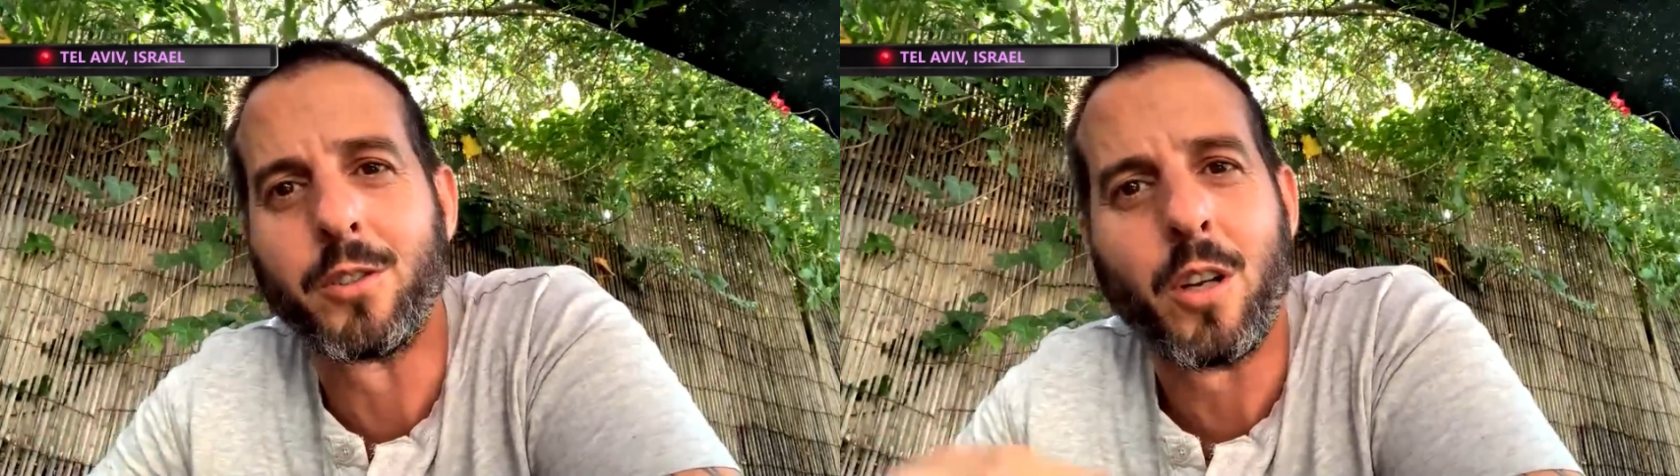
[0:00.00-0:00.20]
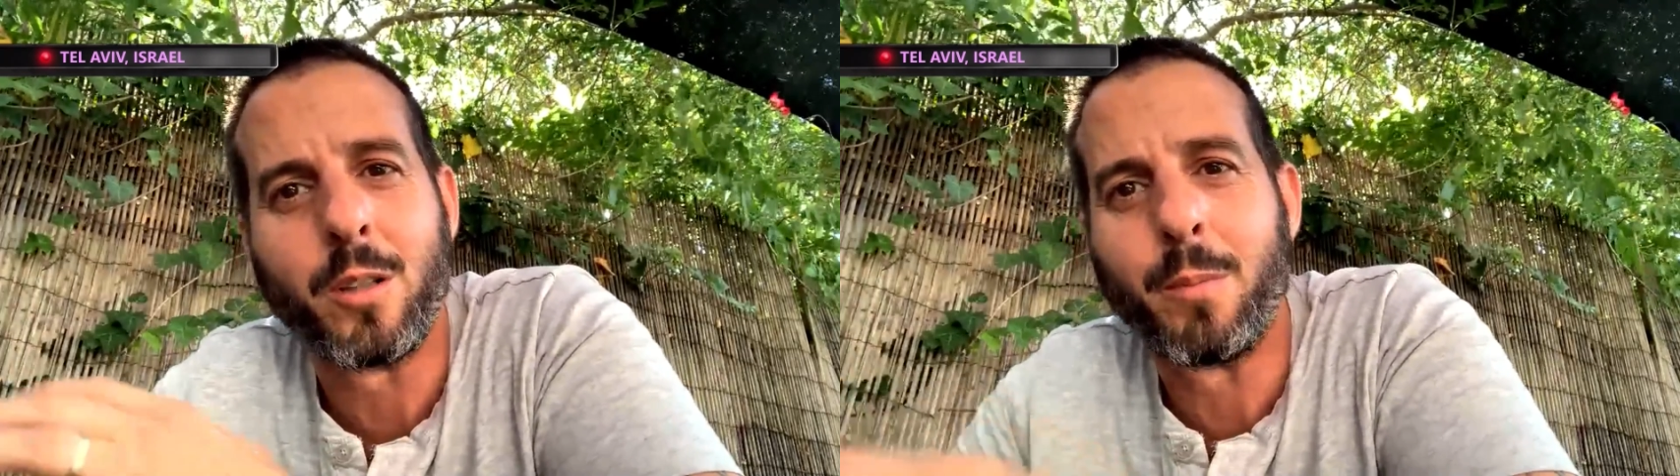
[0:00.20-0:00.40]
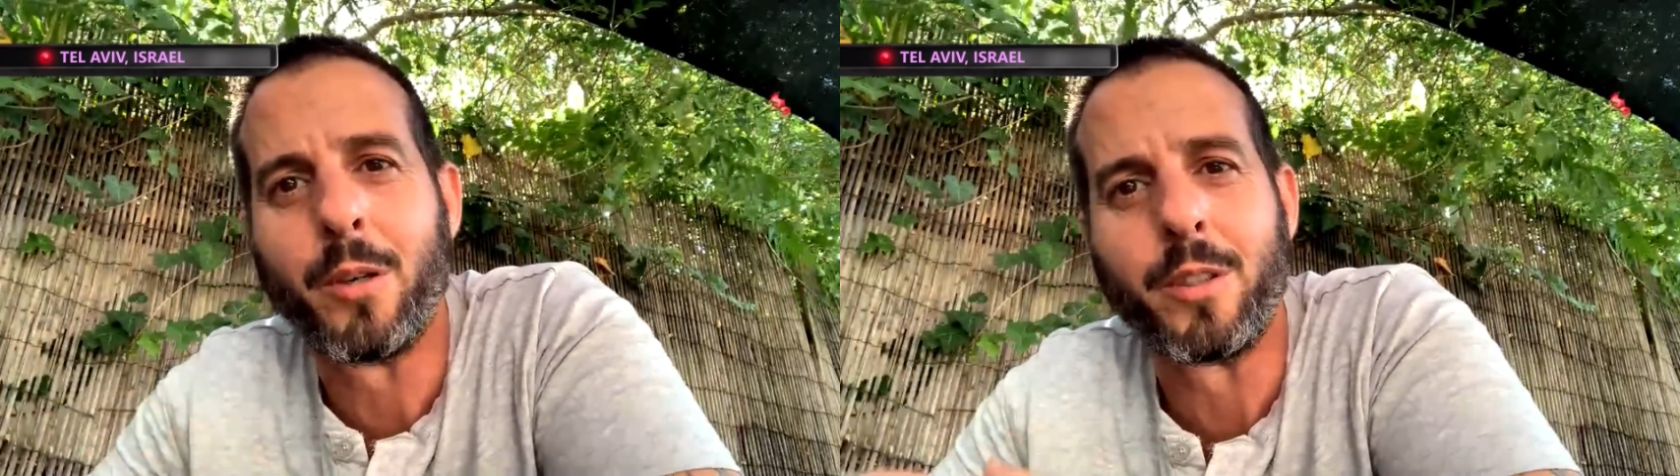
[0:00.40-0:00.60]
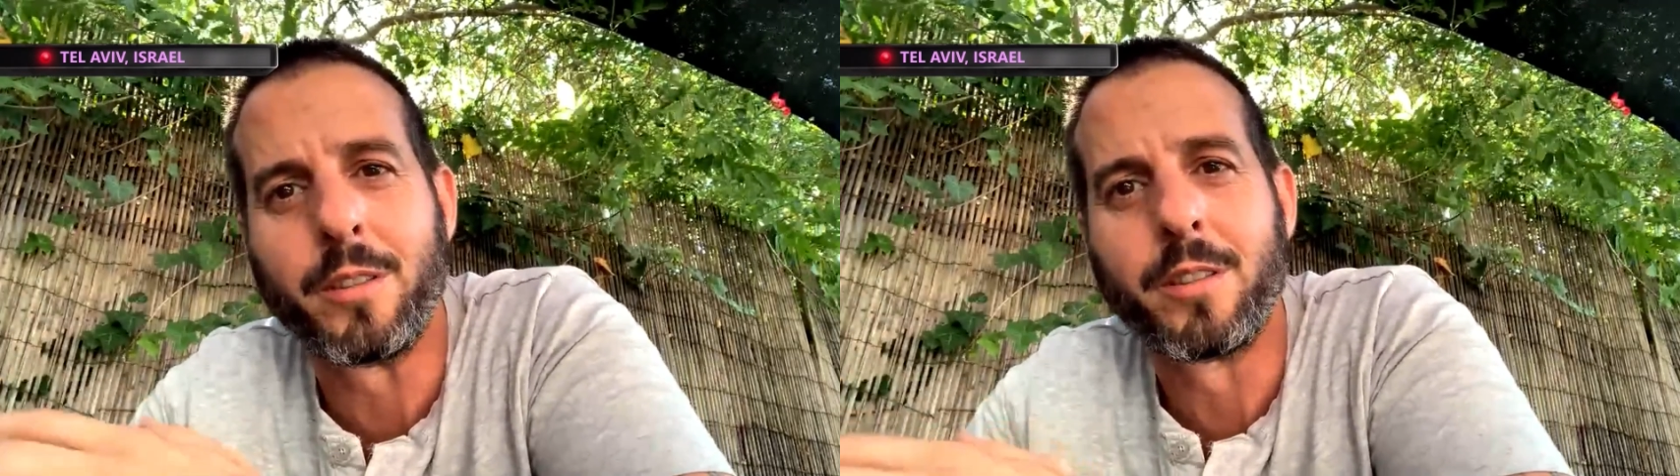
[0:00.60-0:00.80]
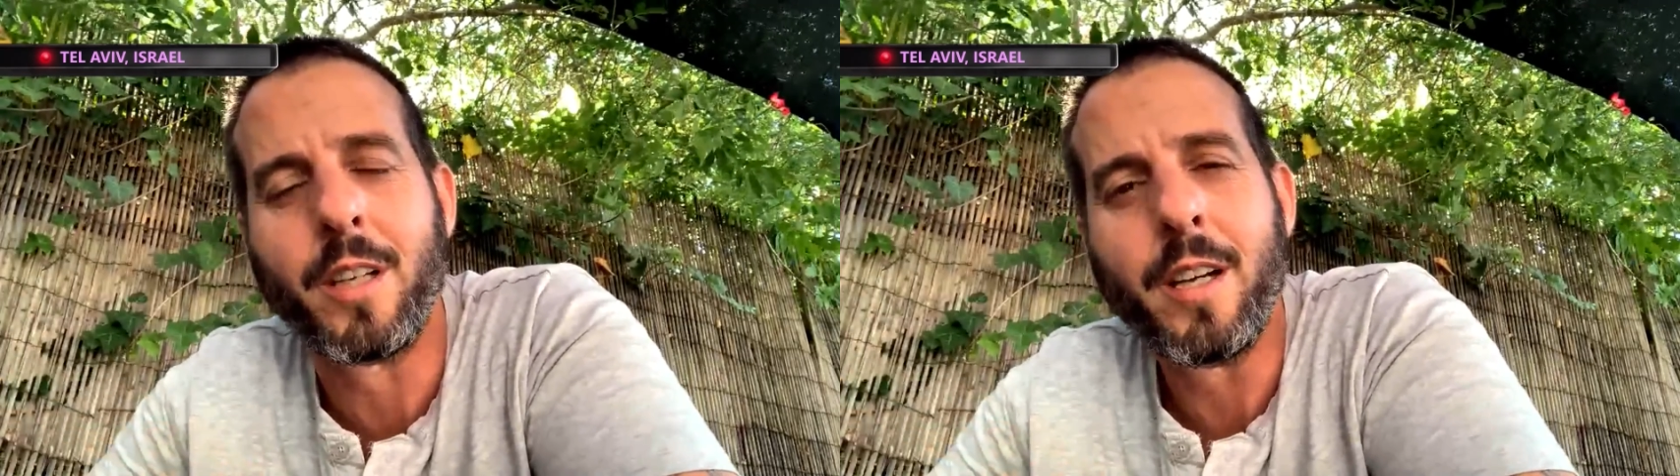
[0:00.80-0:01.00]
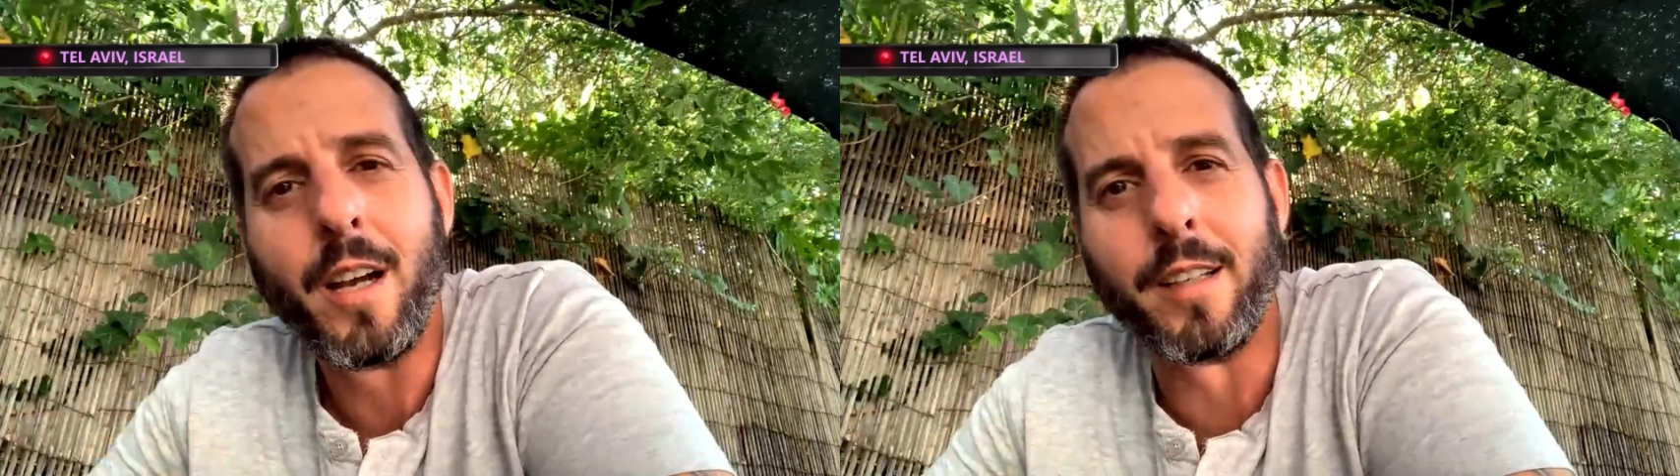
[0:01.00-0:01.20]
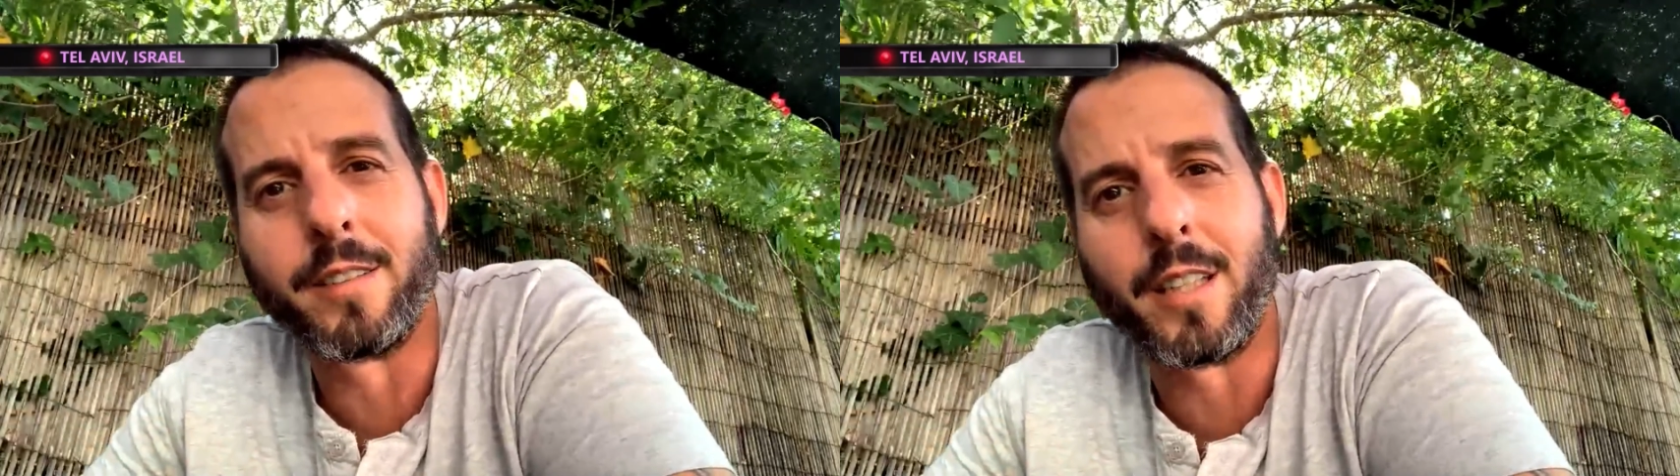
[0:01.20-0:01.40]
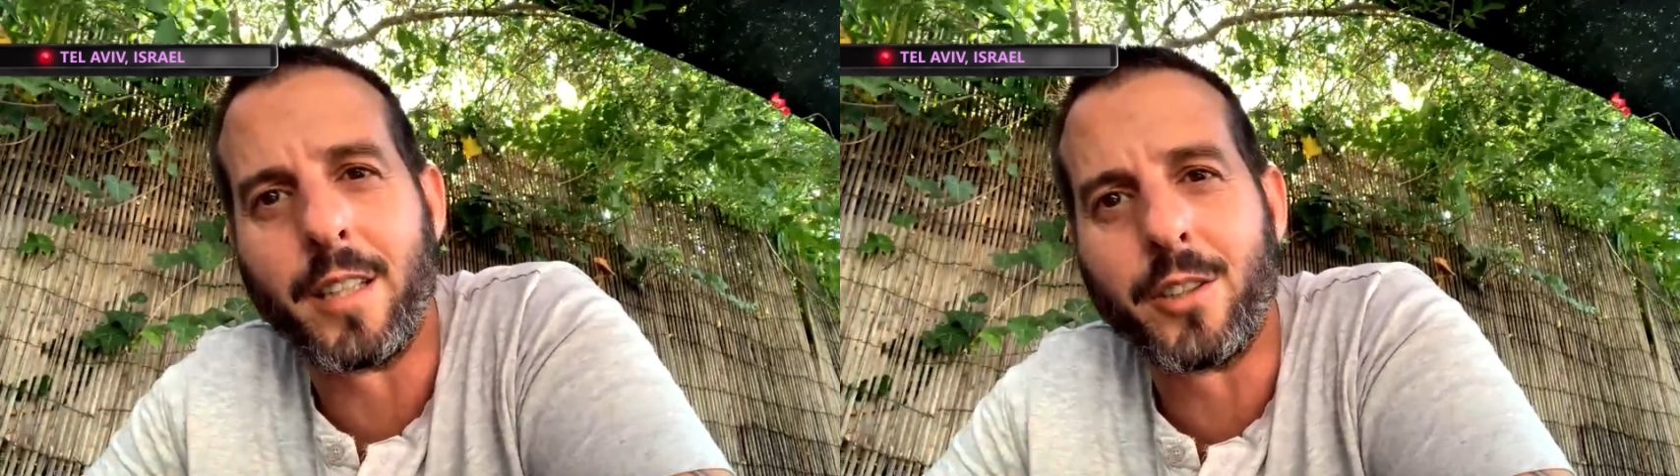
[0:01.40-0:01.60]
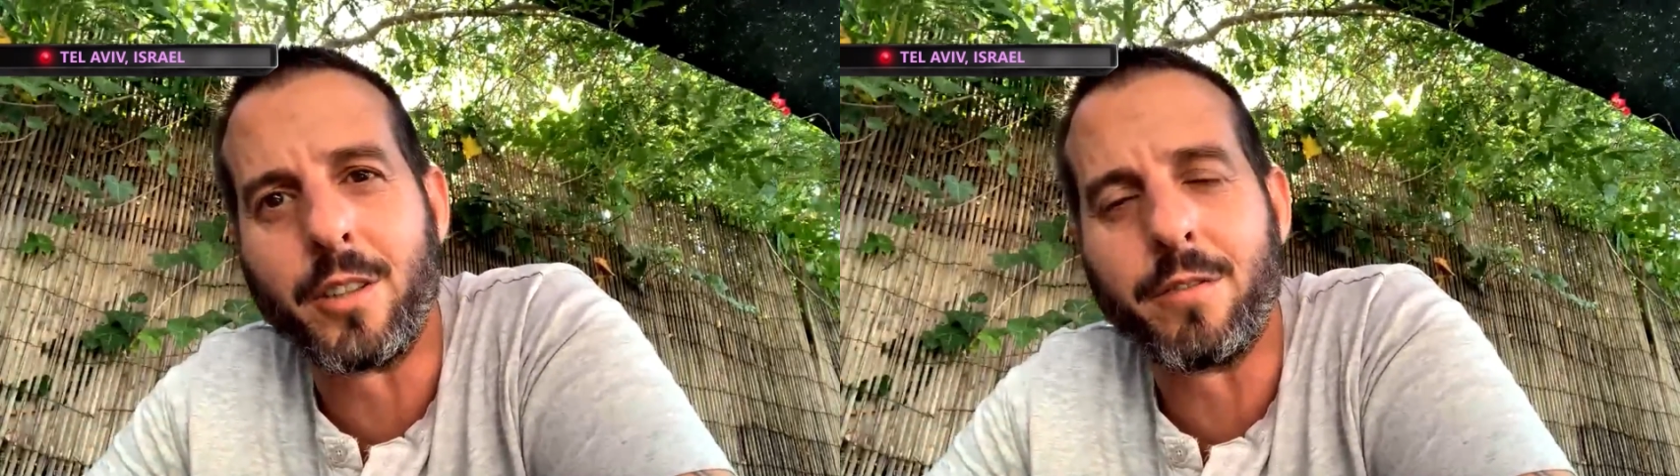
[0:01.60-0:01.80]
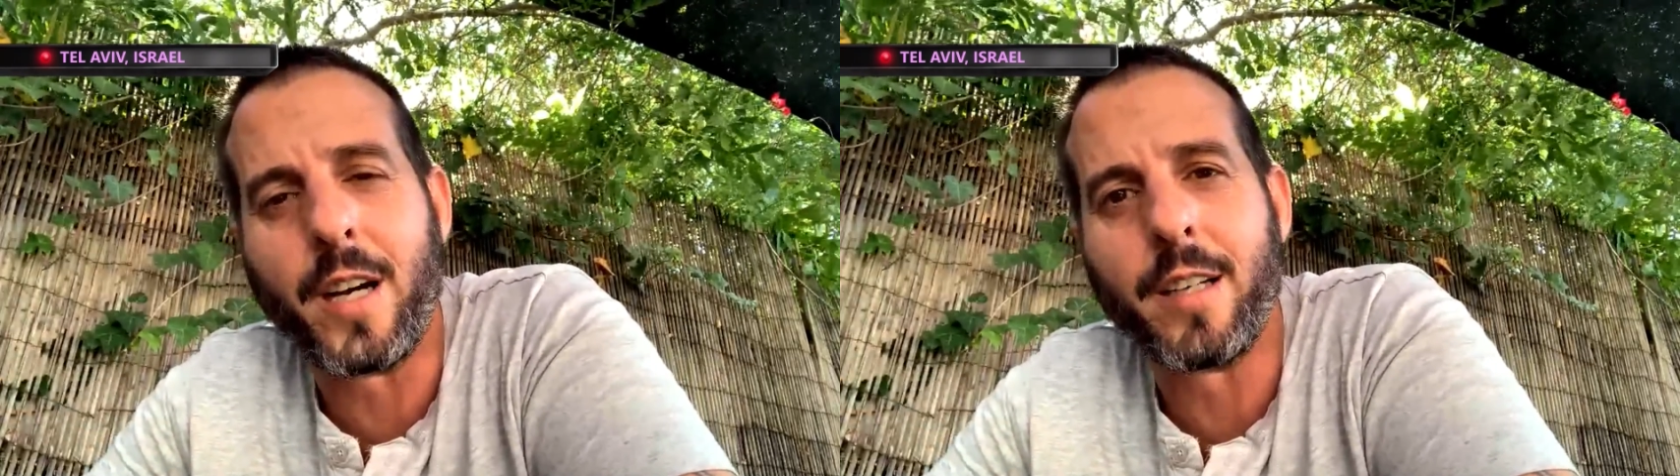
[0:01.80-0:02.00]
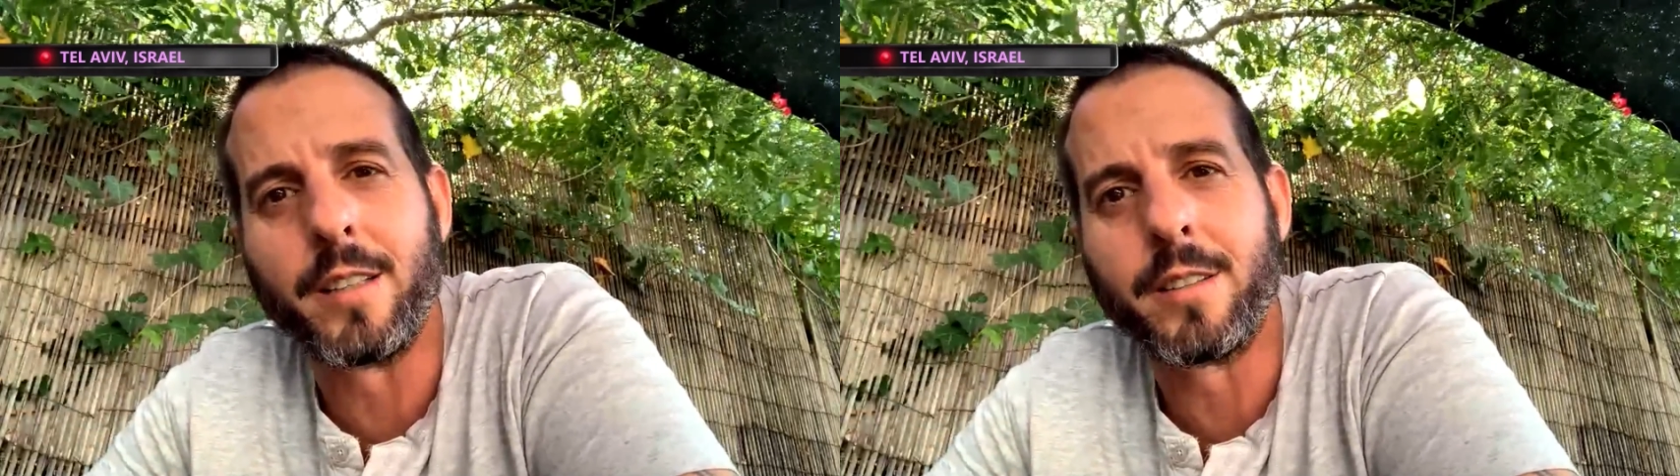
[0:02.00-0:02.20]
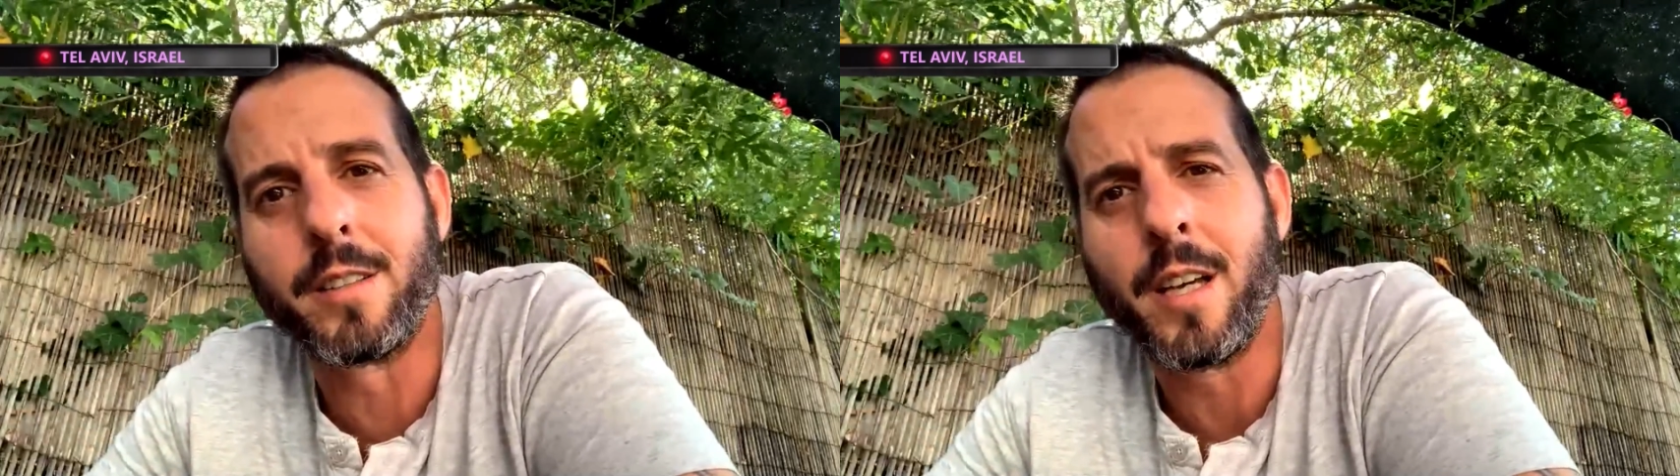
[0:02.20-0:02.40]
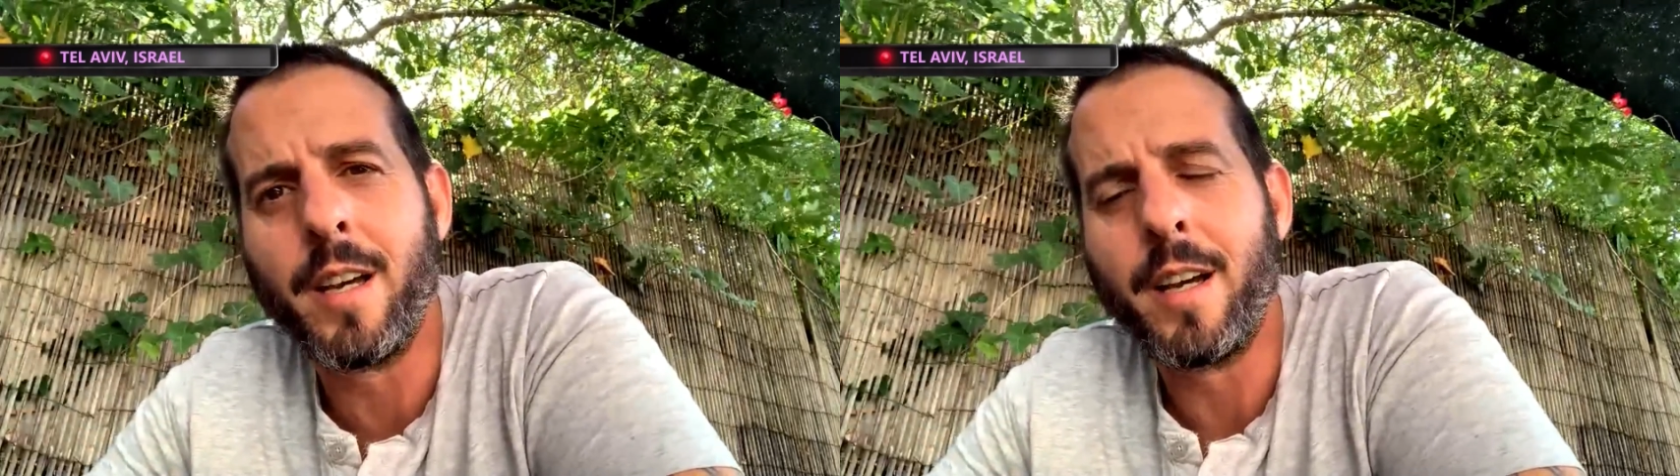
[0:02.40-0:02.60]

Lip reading: It's all about this escalation of violence.